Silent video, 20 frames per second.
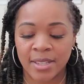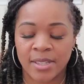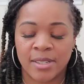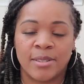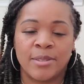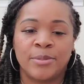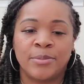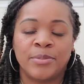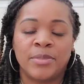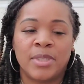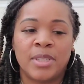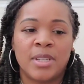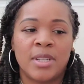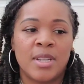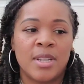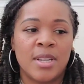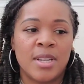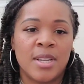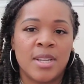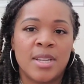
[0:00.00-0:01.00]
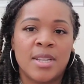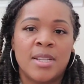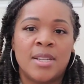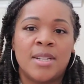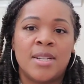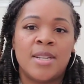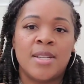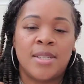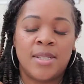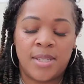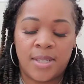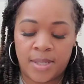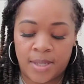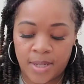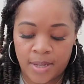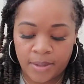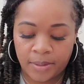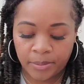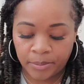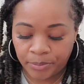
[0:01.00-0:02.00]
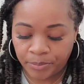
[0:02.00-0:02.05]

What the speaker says: So let's see.